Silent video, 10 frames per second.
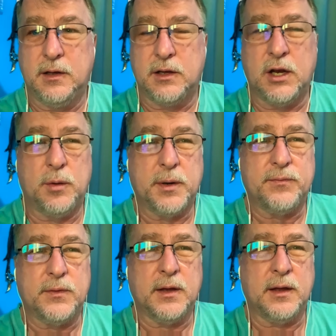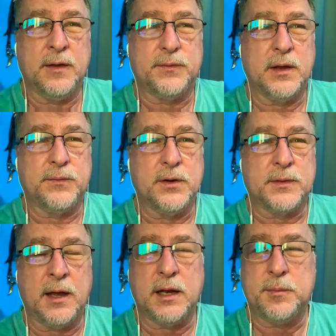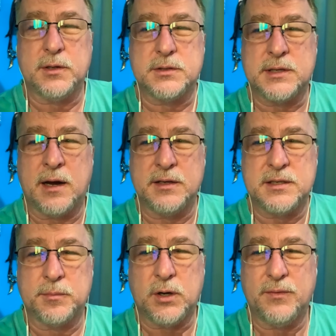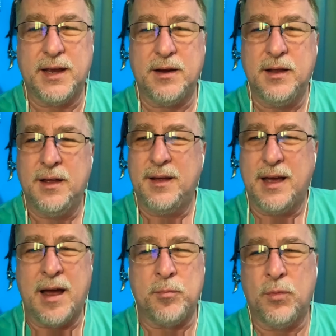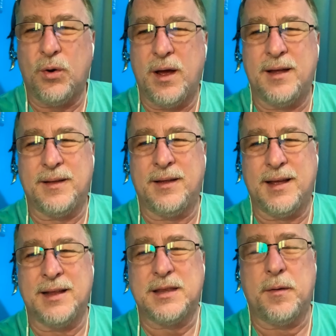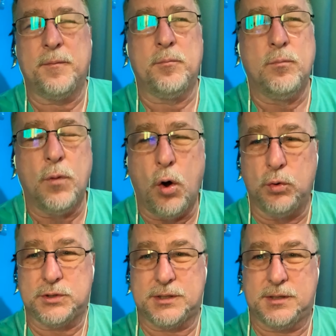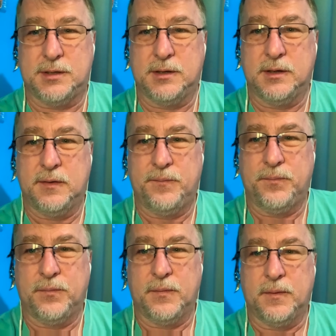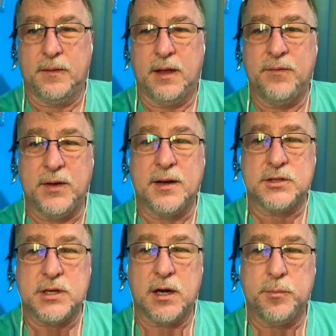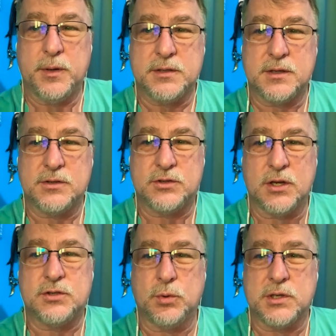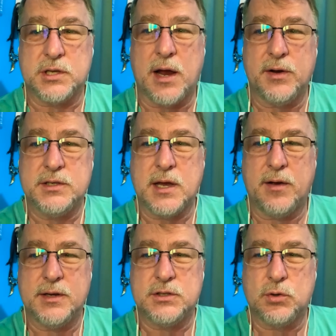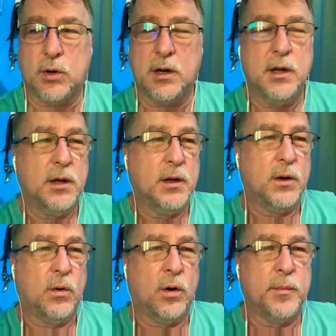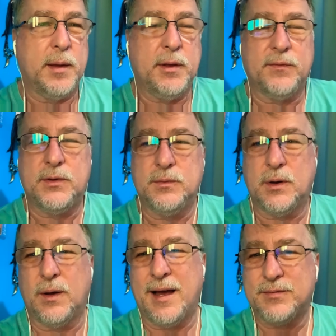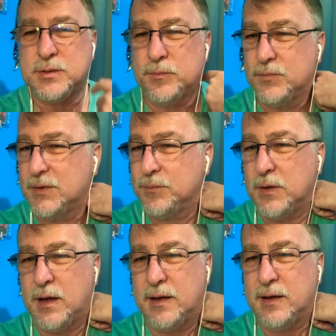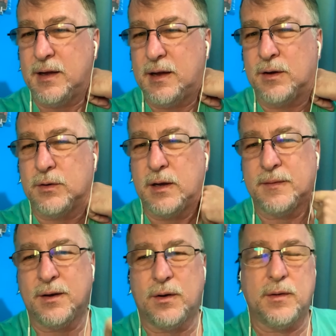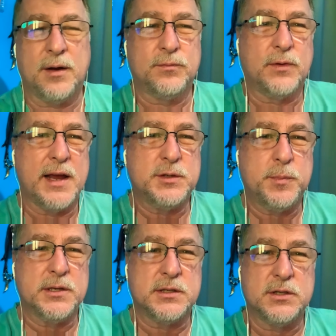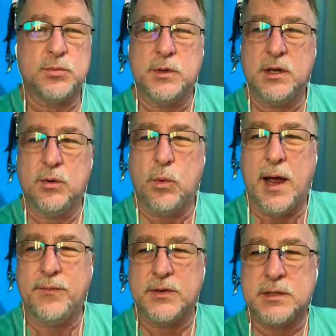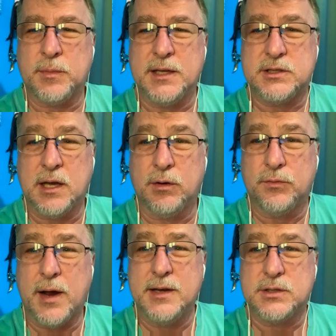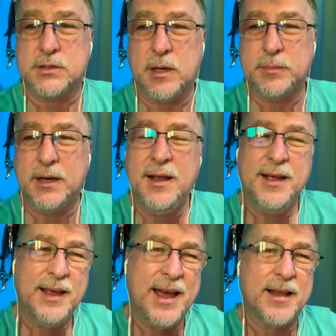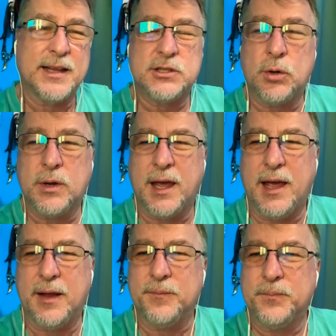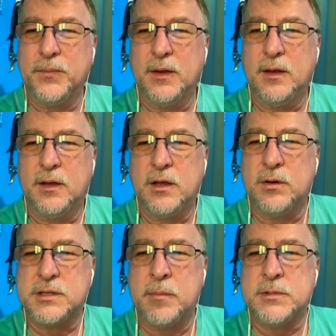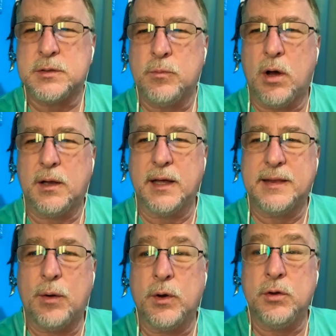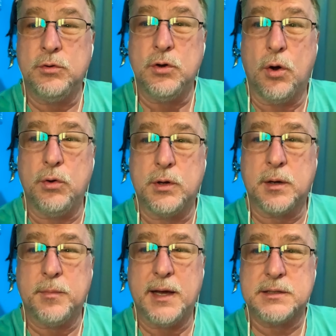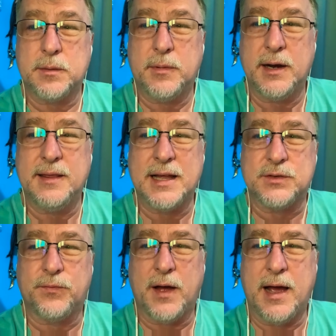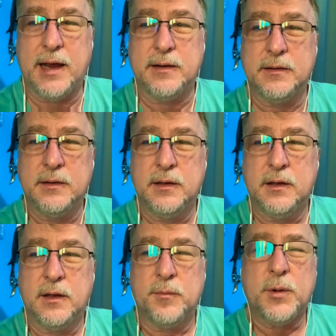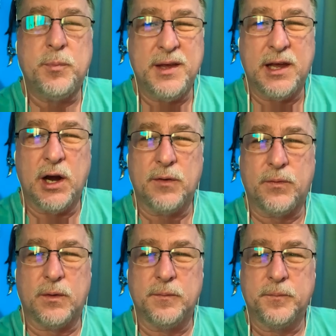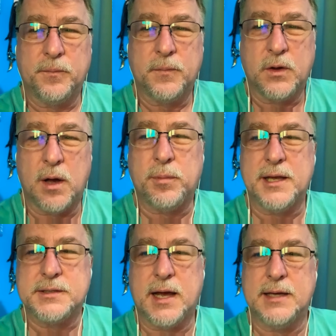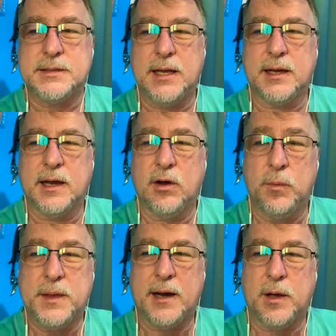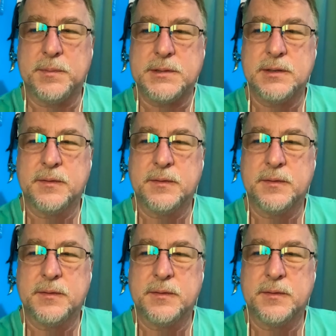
You know, but if you're thinking about starting something over here, at the most, if you're going to start a business, just do a sari store. Or maybe if you have some, a rice business with your wife or something like that, selling rice or something, yeah, that's okay. You know, something small like that where you know you can make some money, that's fine. But be careful. God bless, guys. Take care. I hope that helps.